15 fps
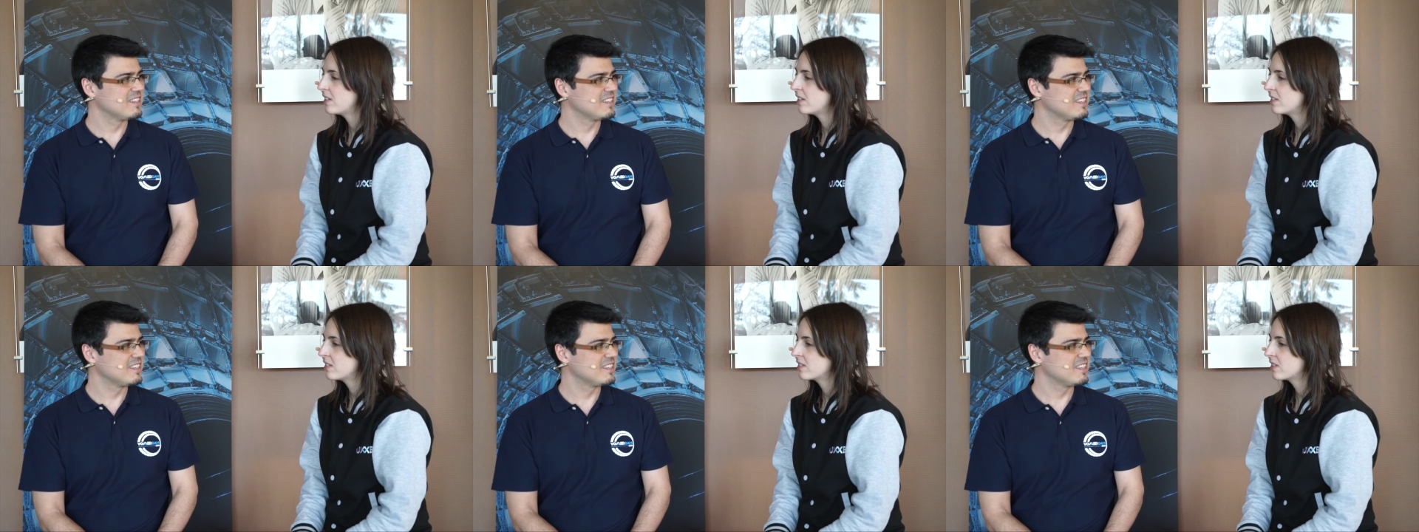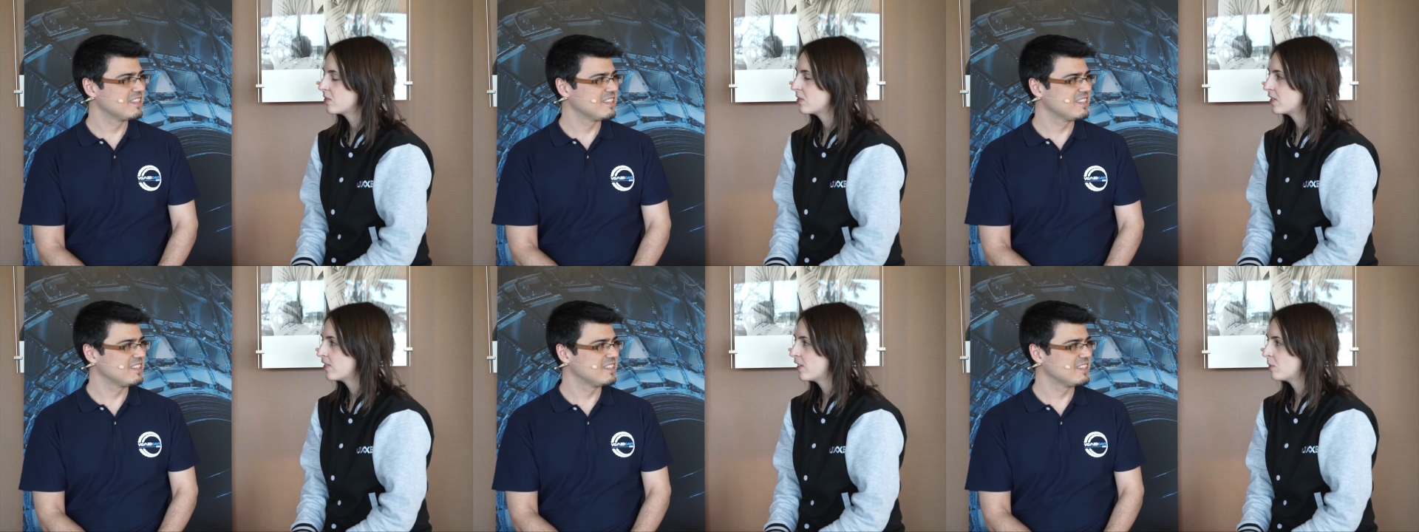Speaker 1: in
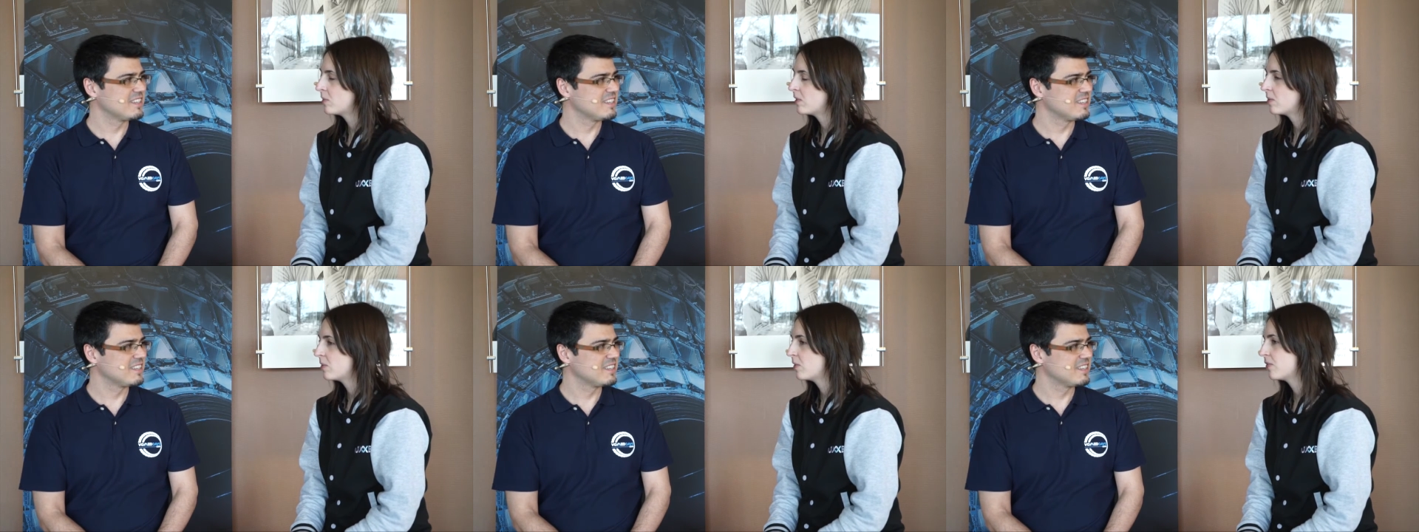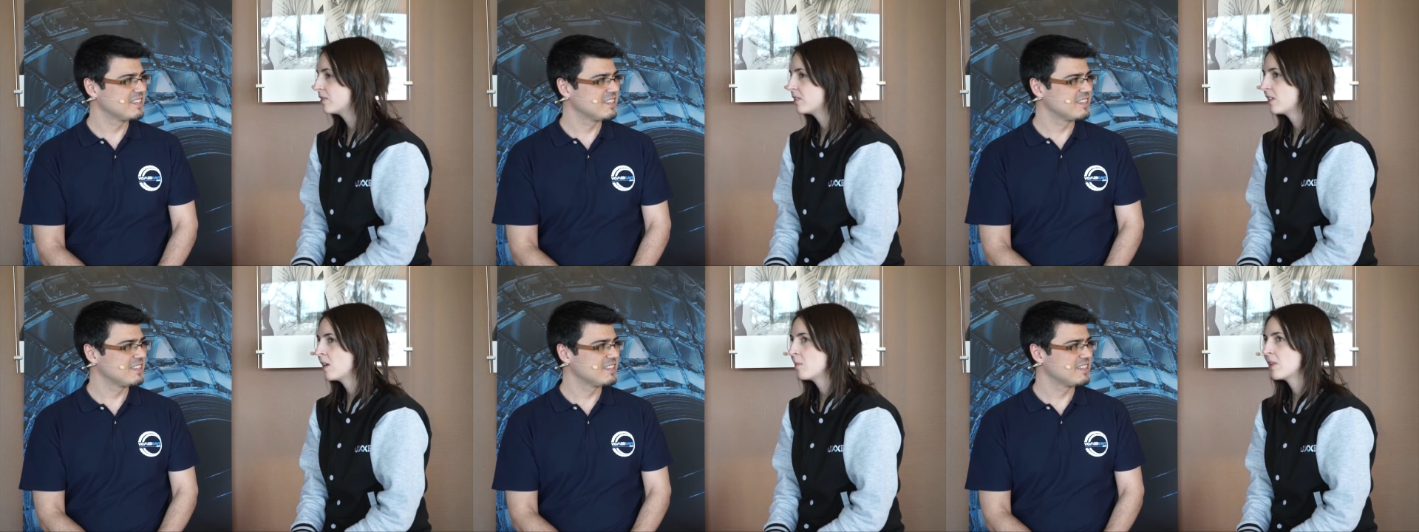software development
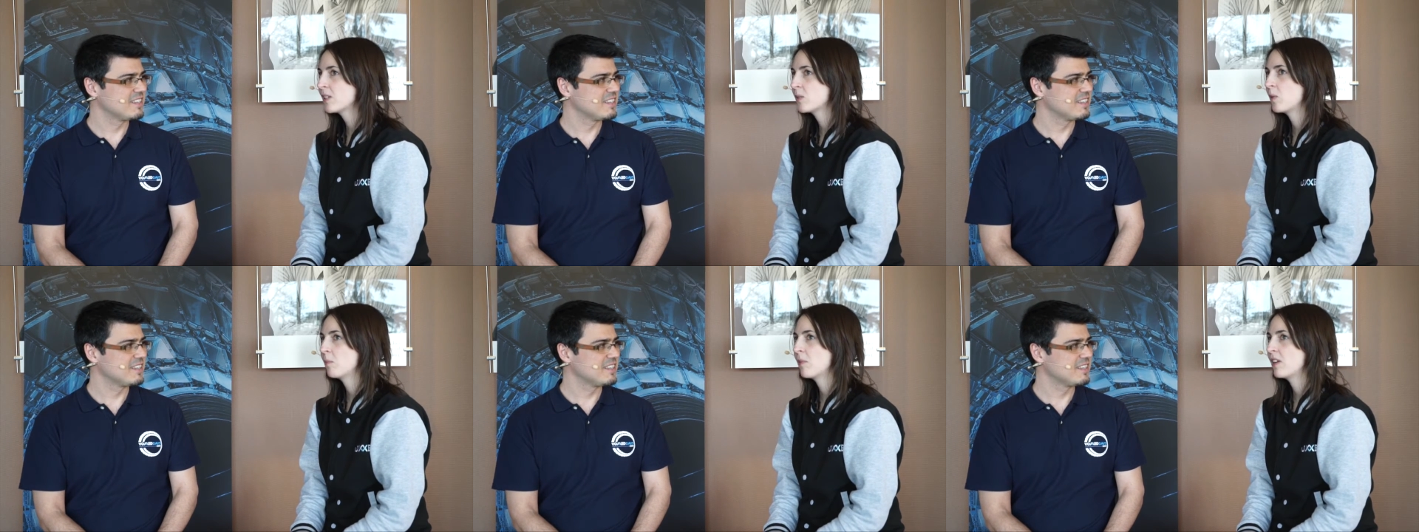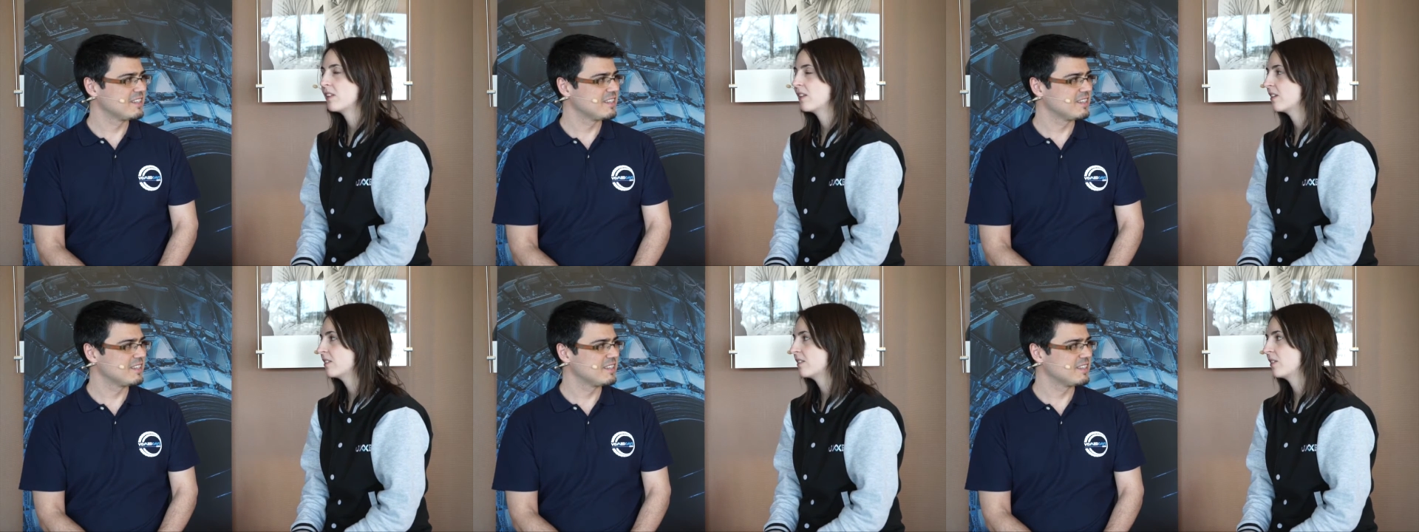for CMS, we
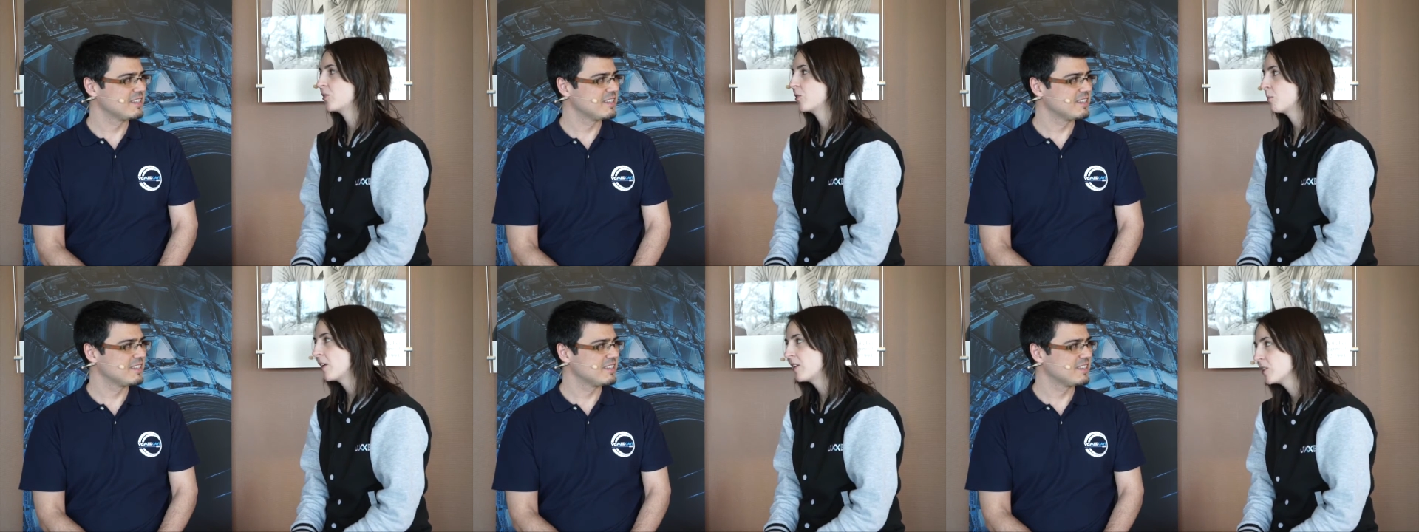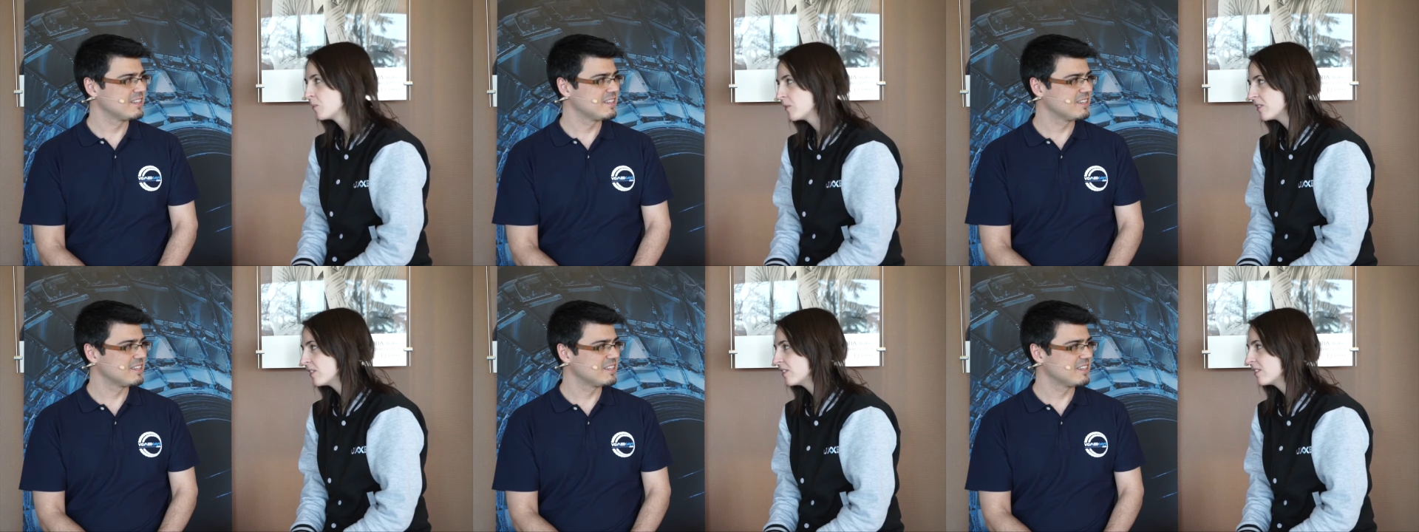might think central
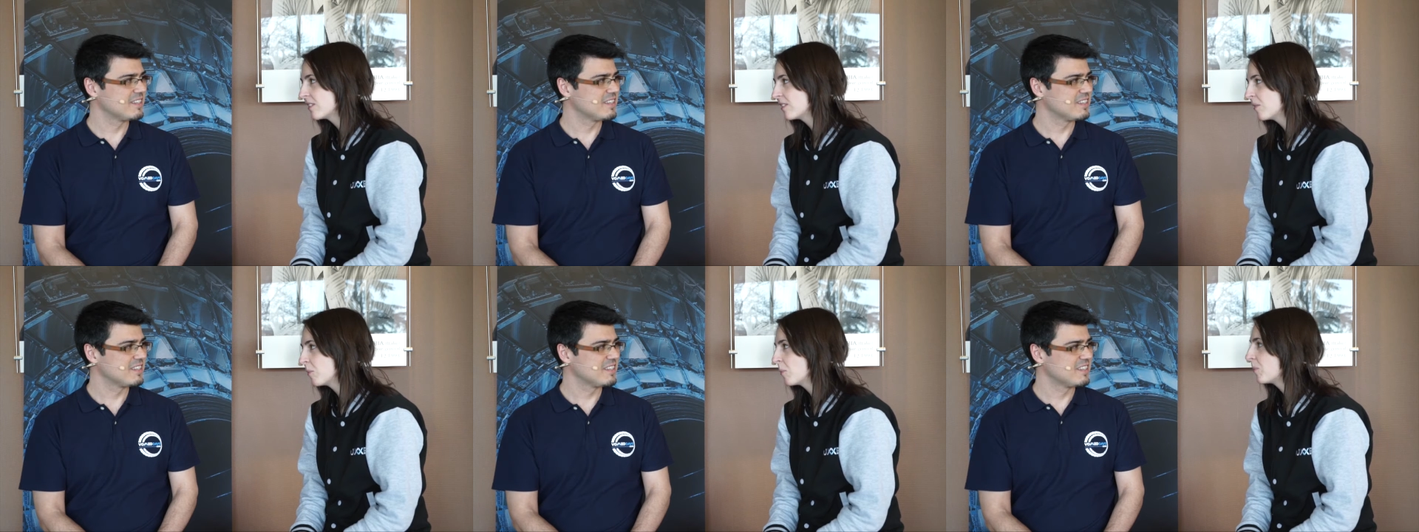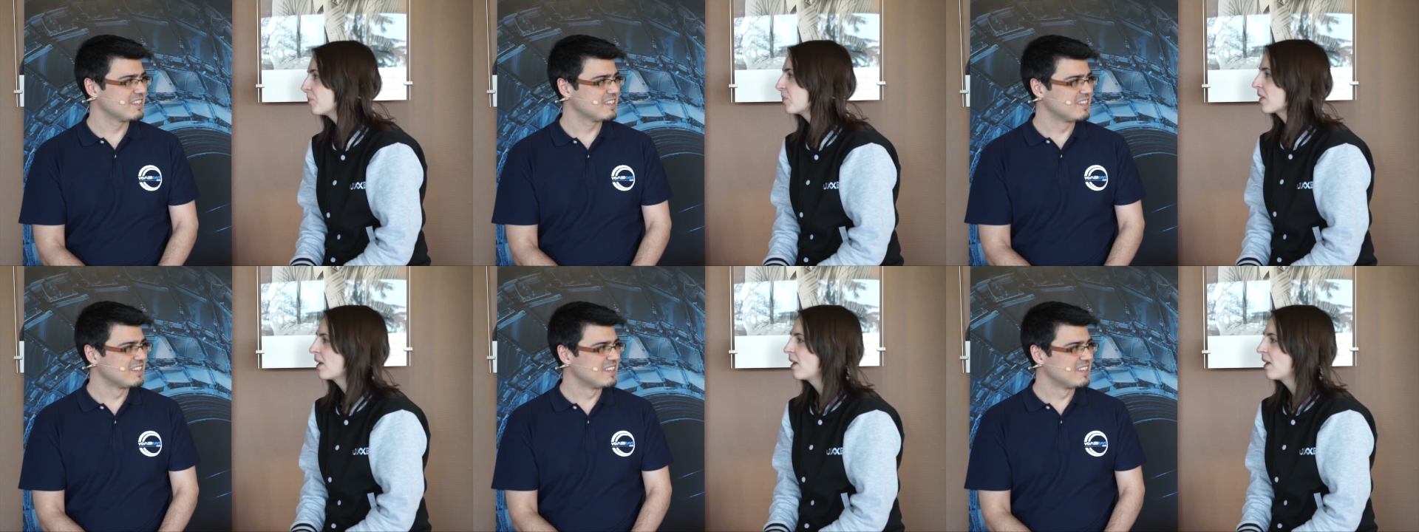management system